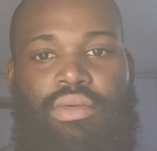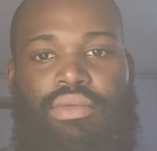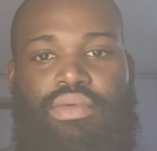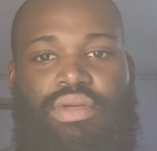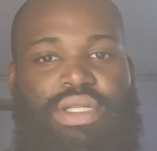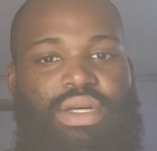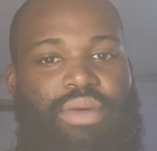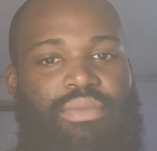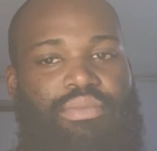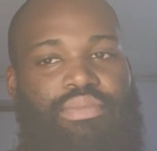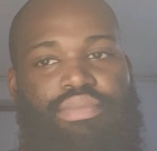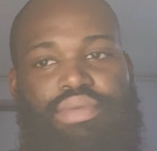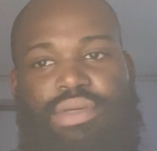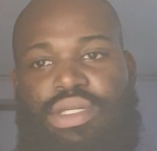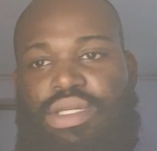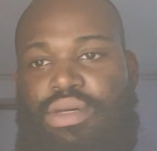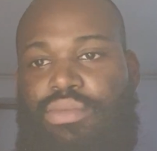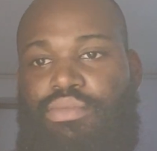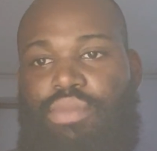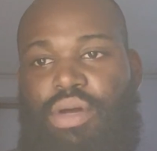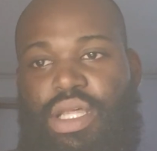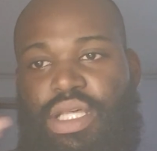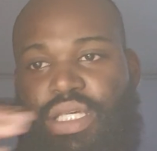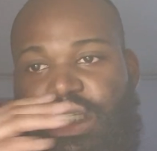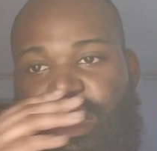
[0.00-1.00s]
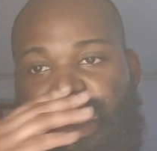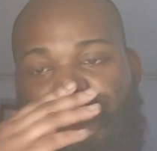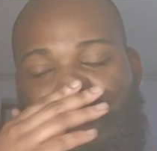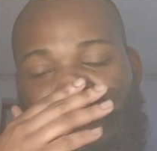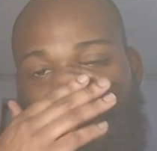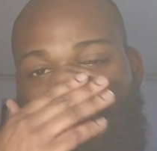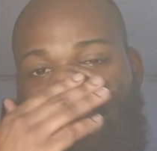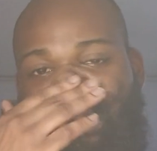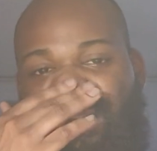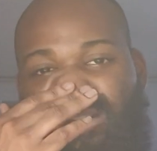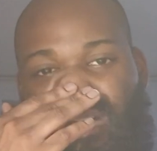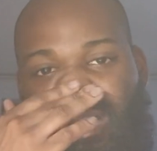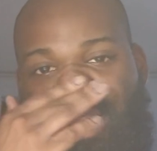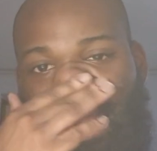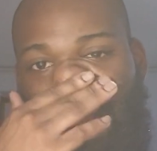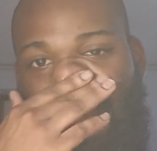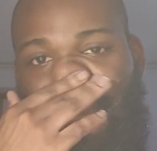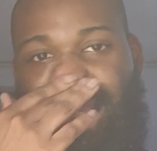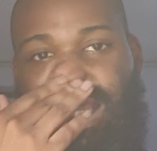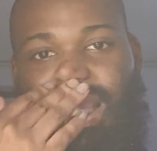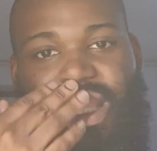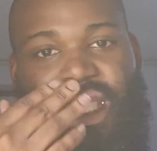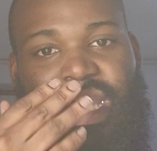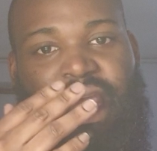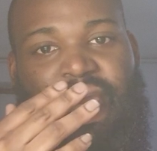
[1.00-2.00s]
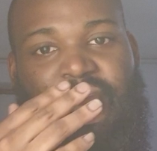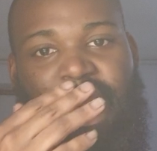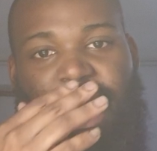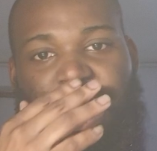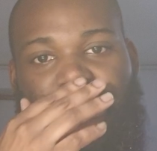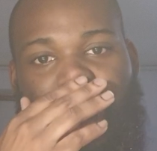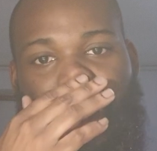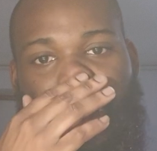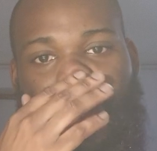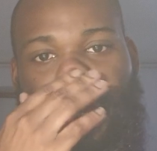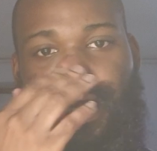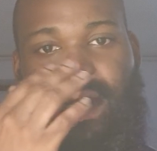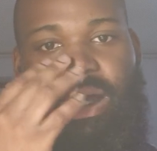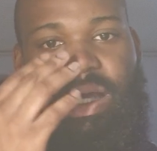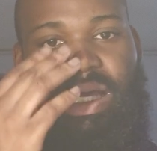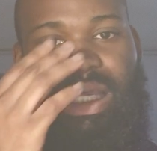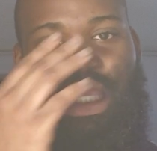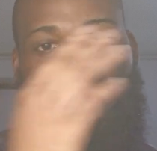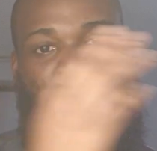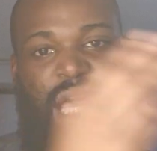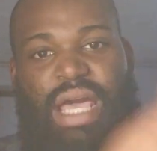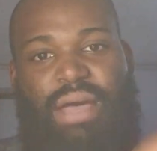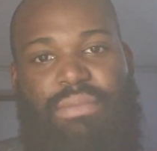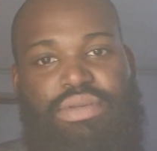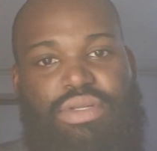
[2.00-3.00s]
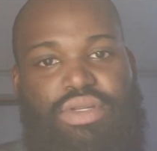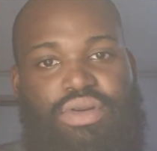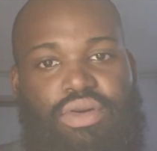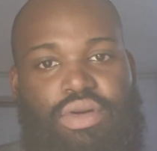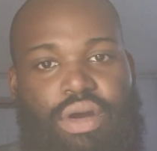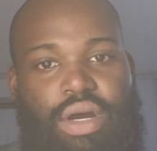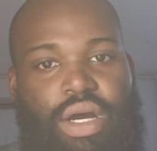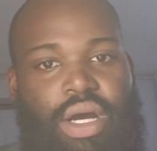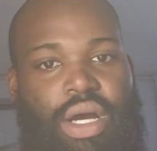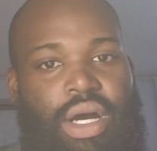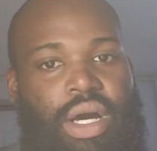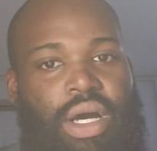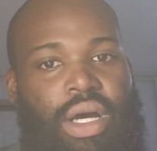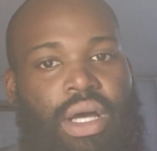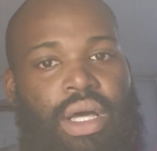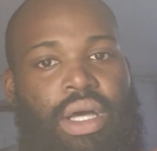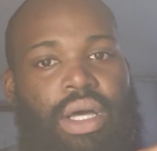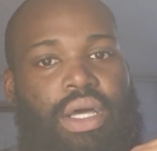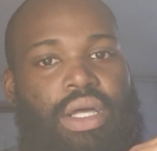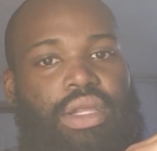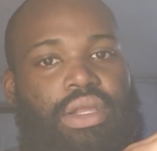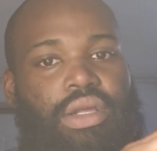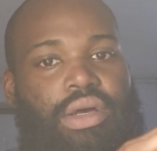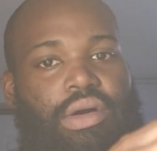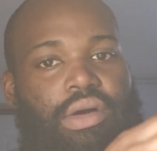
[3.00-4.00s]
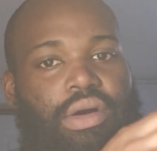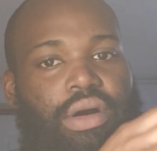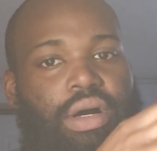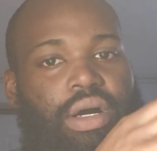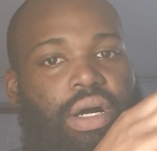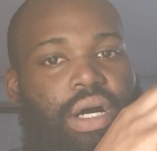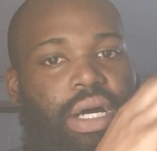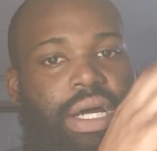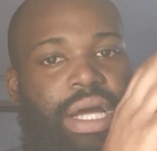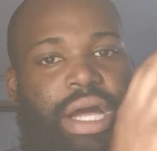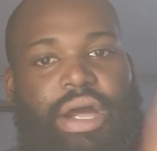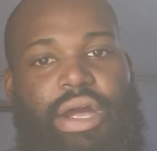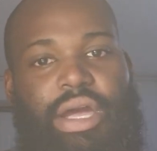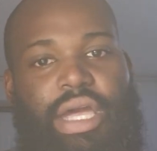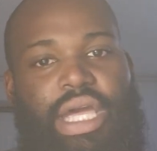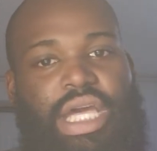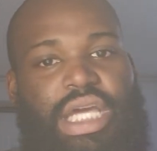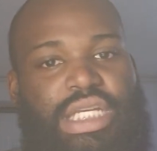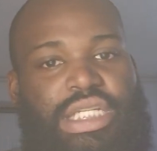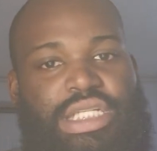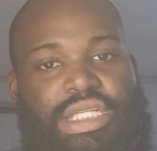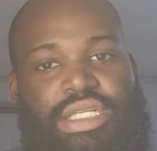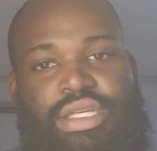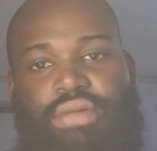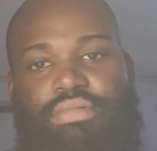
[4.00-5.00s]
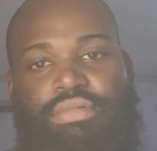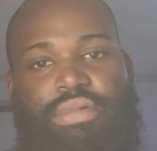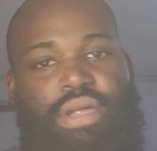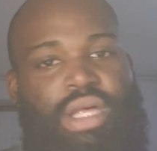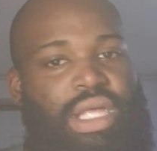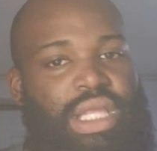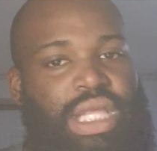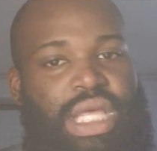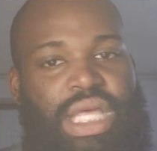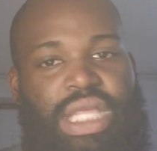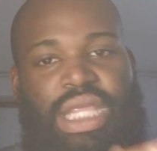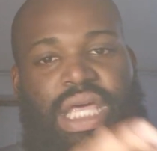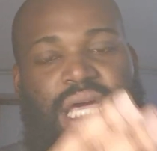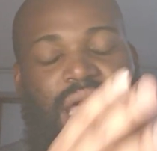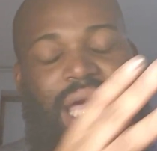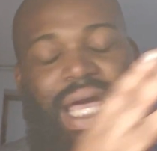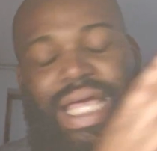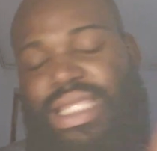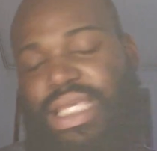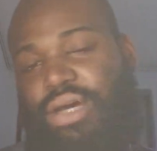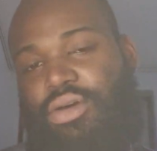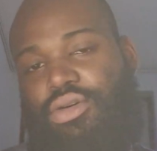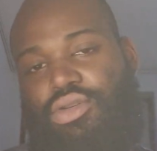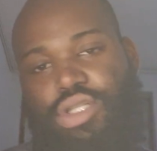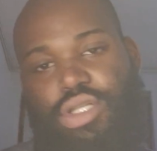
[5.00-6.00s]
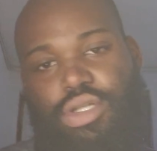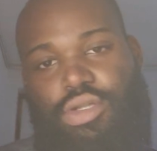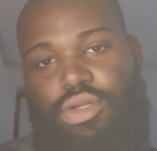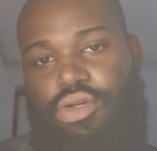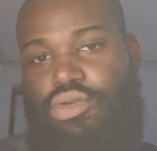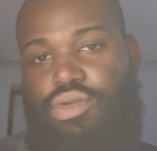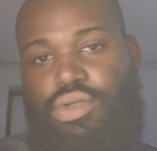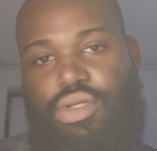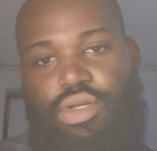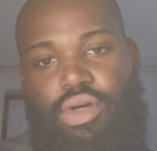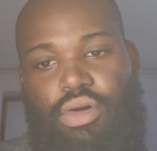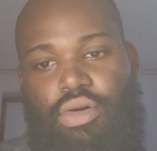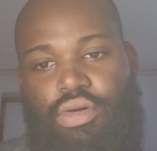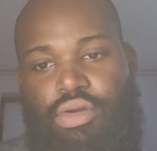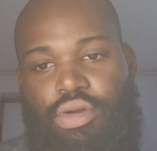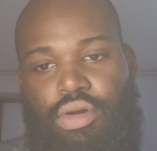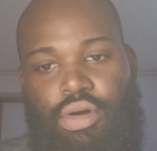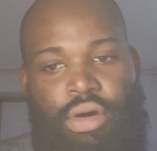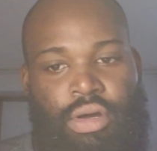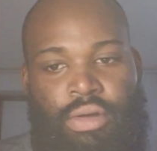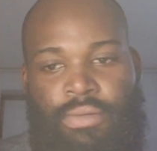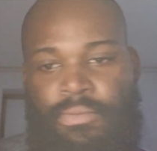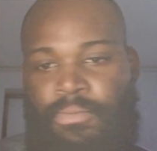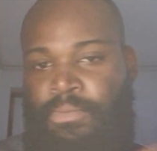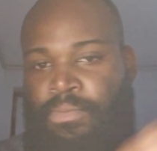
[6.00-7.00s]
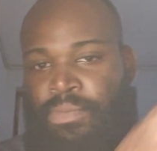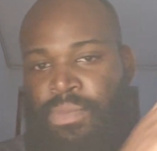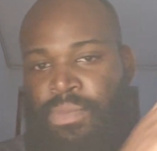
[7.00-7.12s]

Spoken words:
some brothers in different like camps or congregations, something like that. They got their own salutes going on.